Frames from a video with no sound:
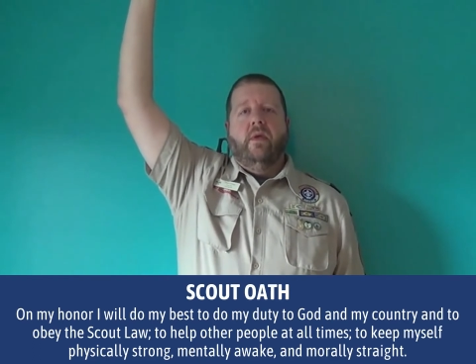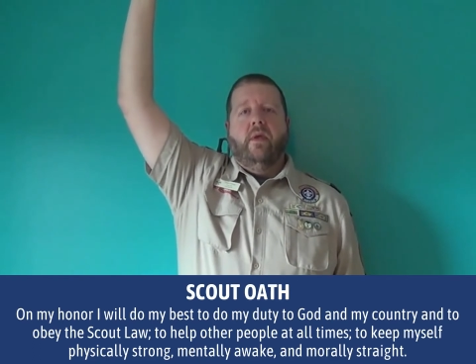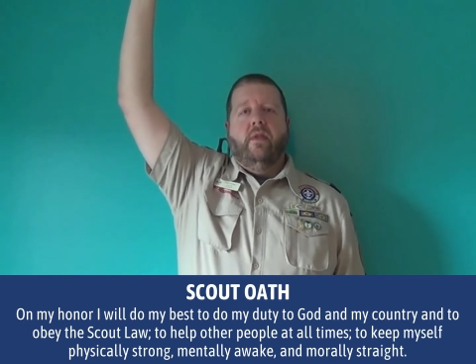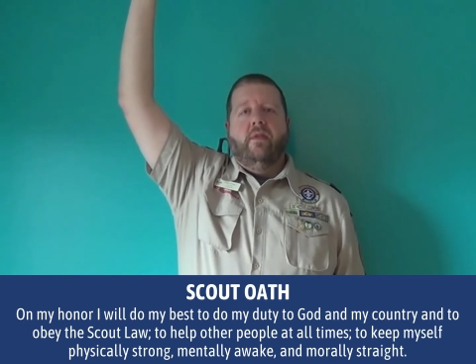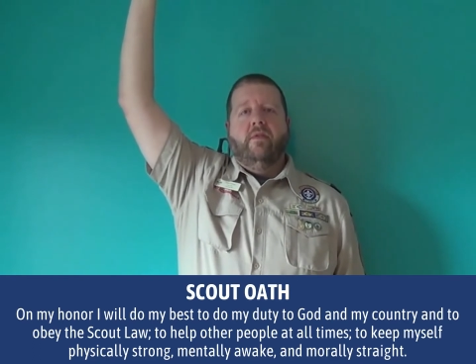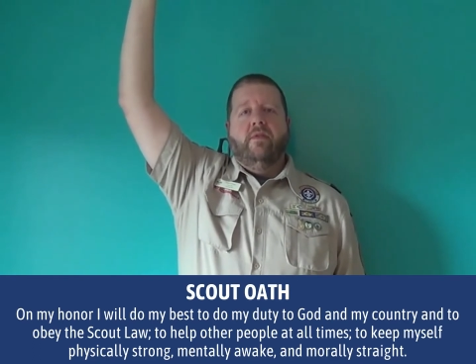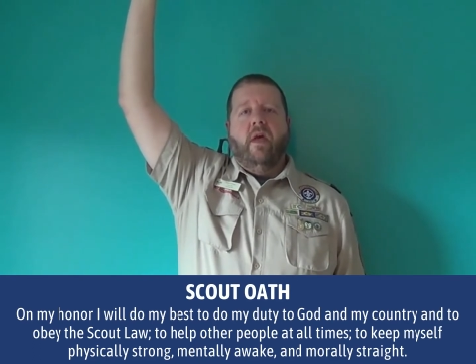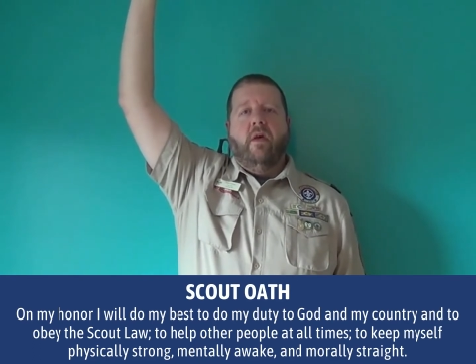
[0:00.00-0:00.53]

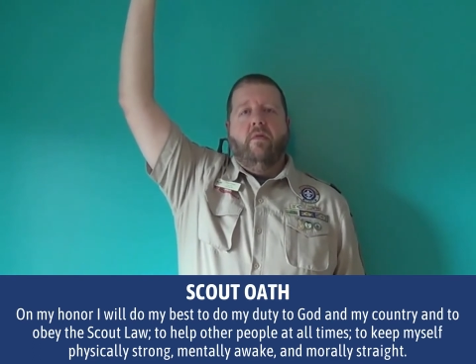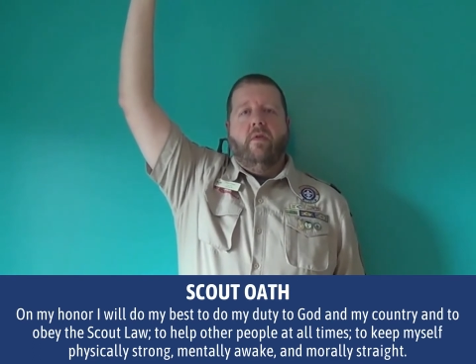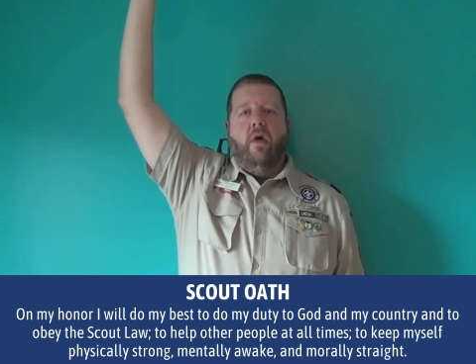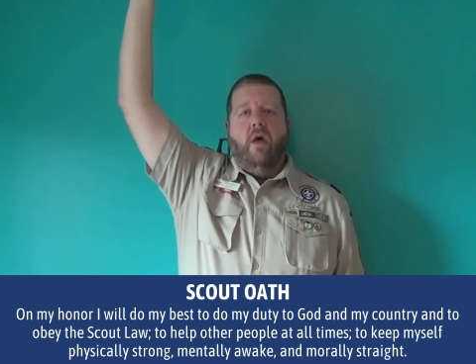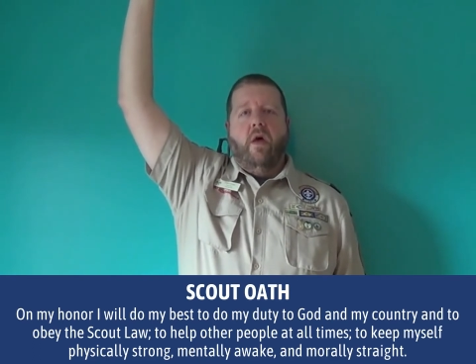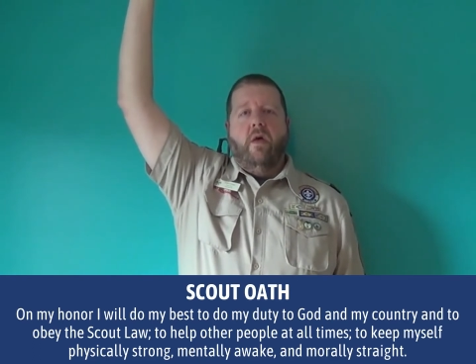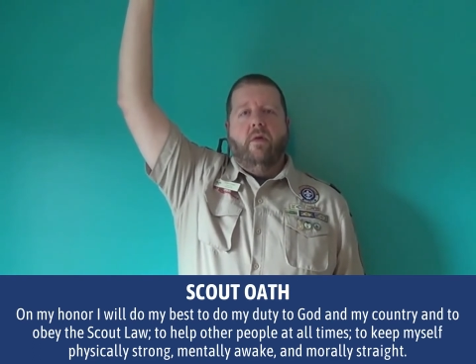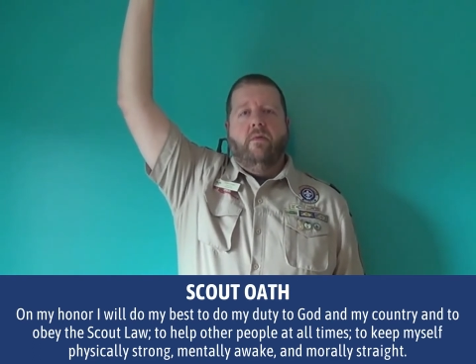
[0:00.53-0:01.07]
And the Scout
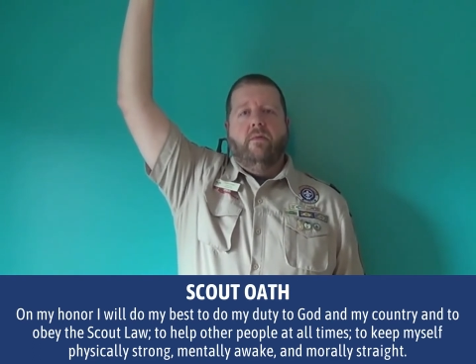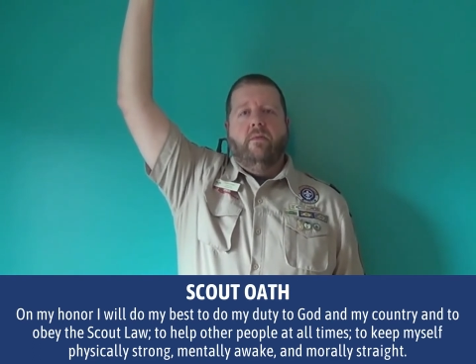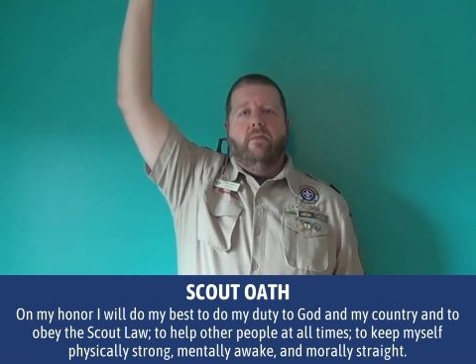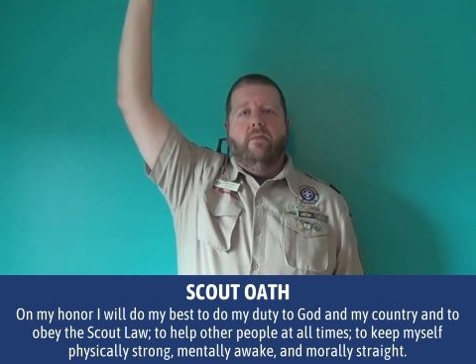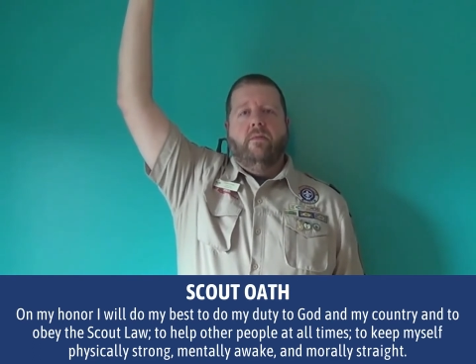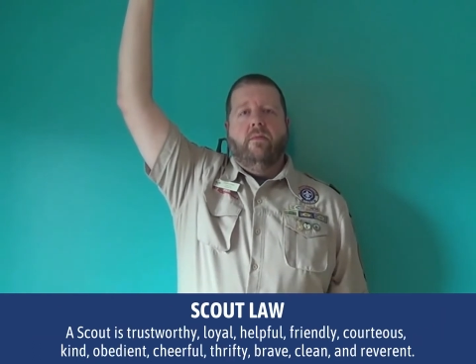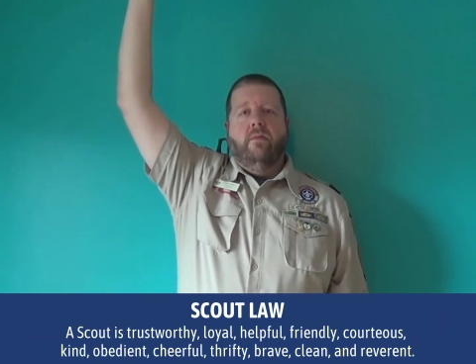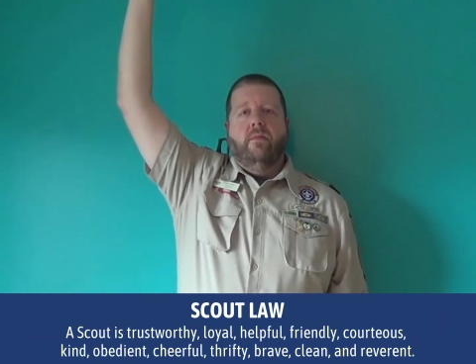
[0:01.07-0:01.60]
Law.
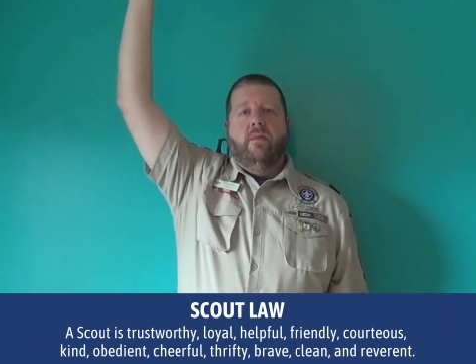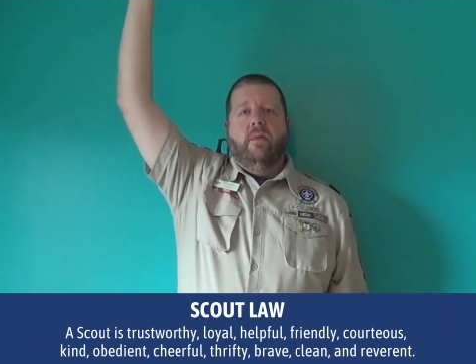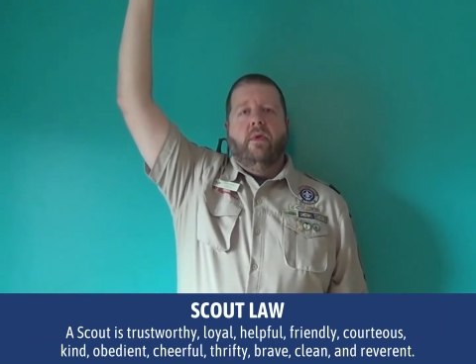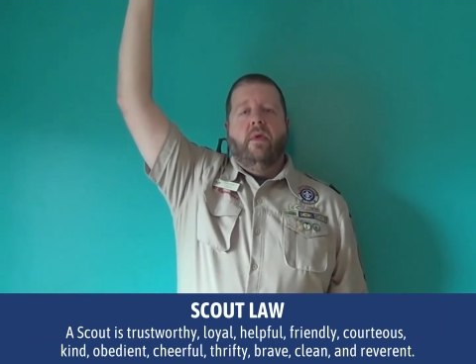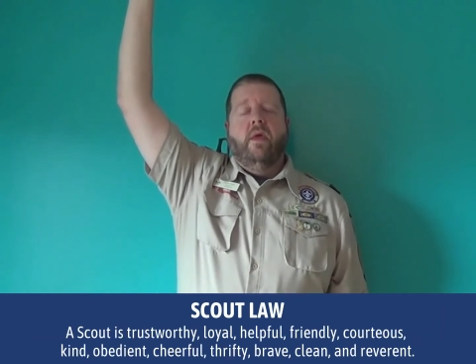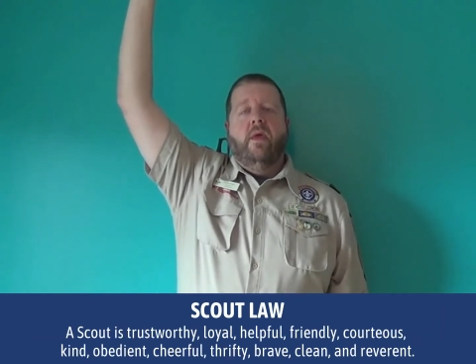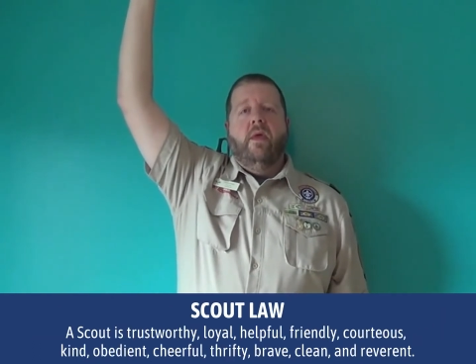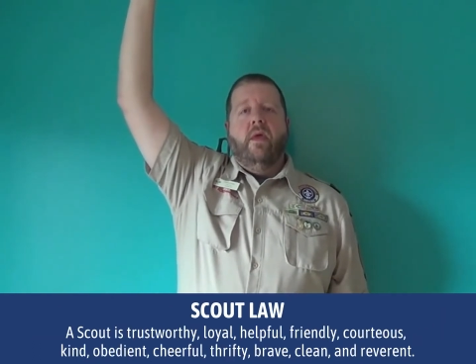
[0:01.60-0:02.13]

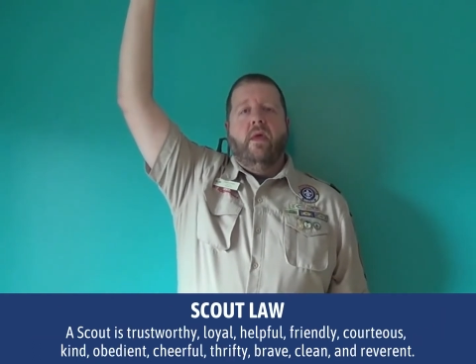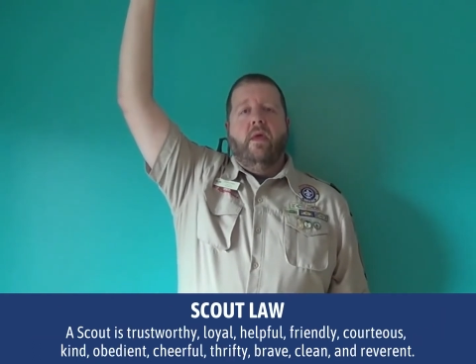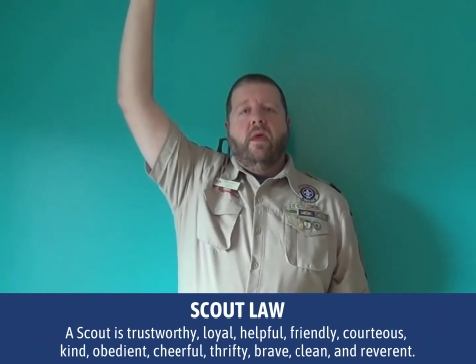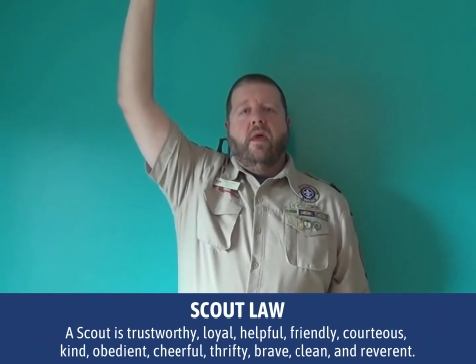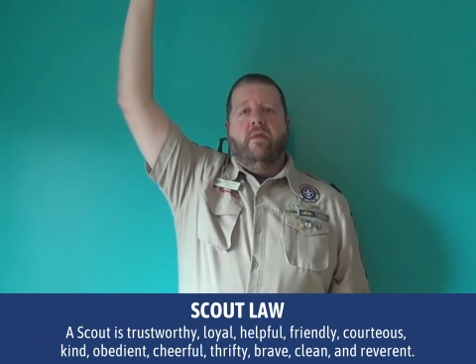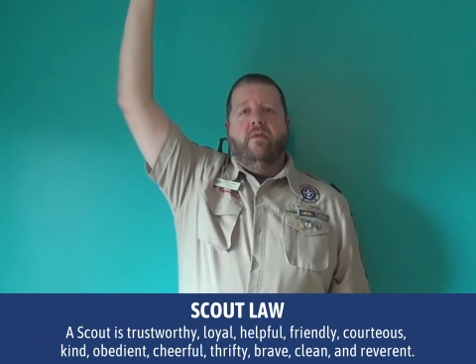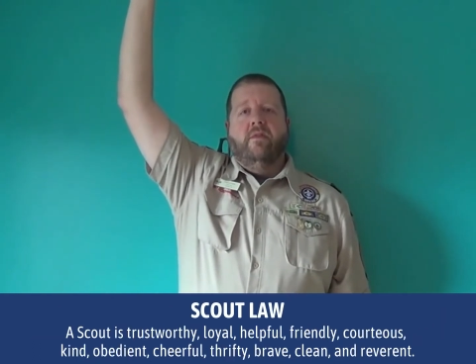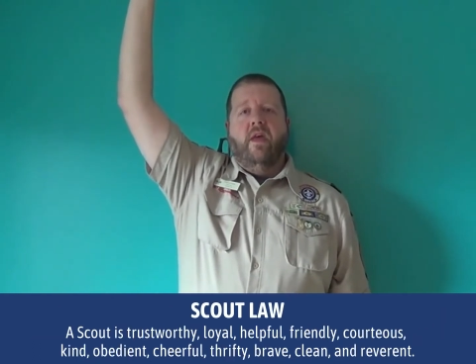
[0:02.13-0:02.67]

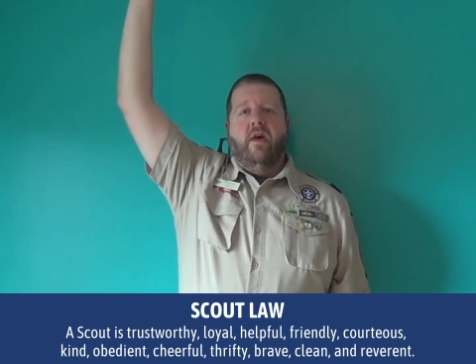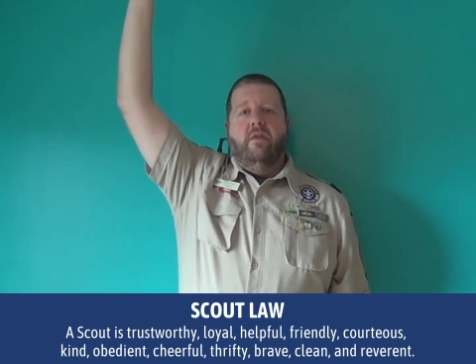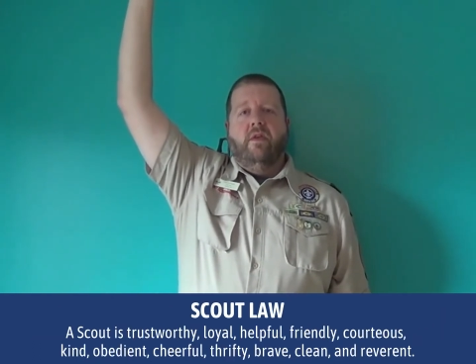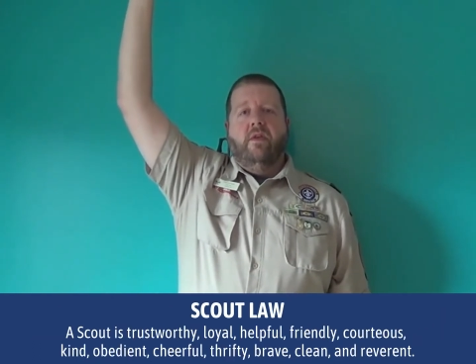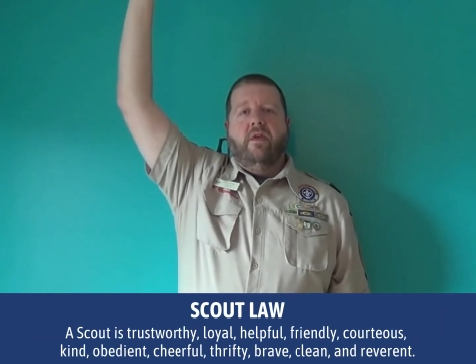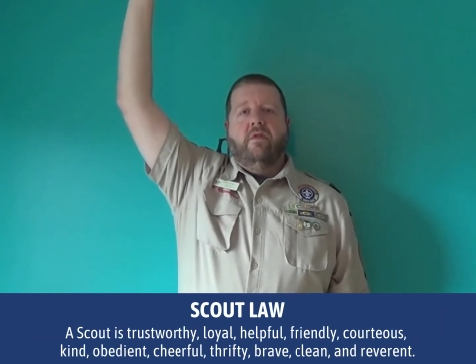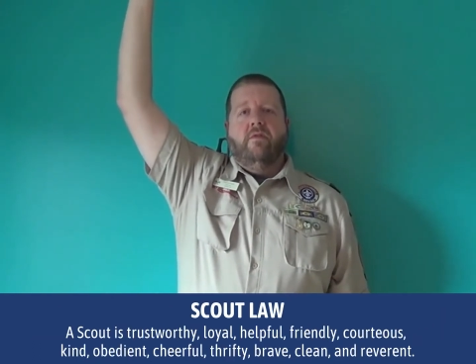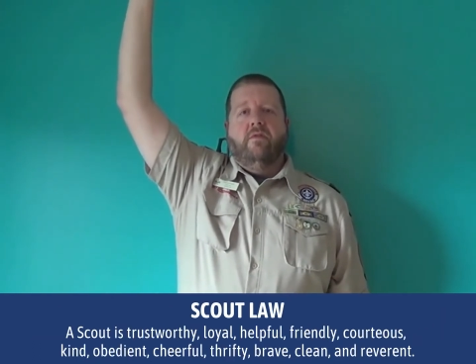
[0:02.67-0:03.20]
A Scout
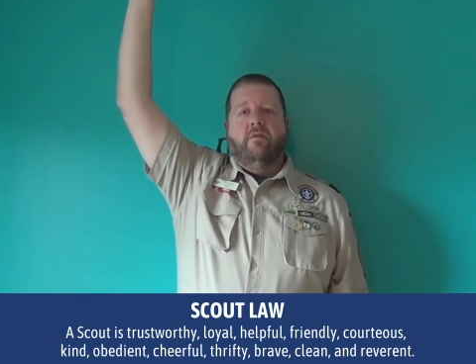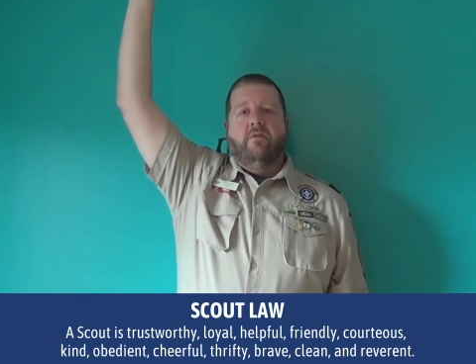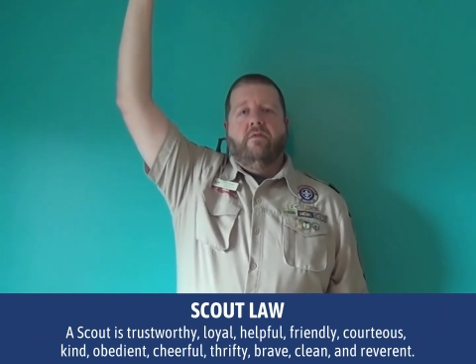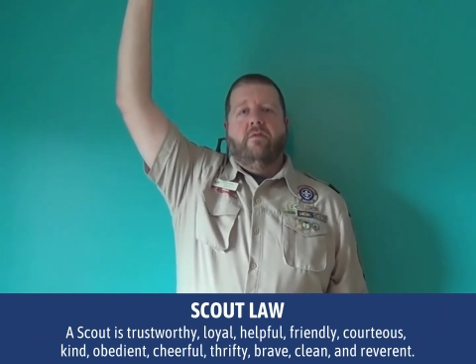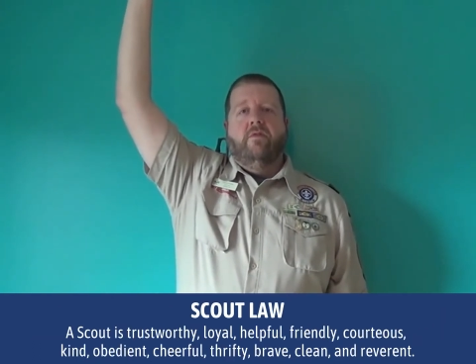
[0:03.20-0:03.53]
is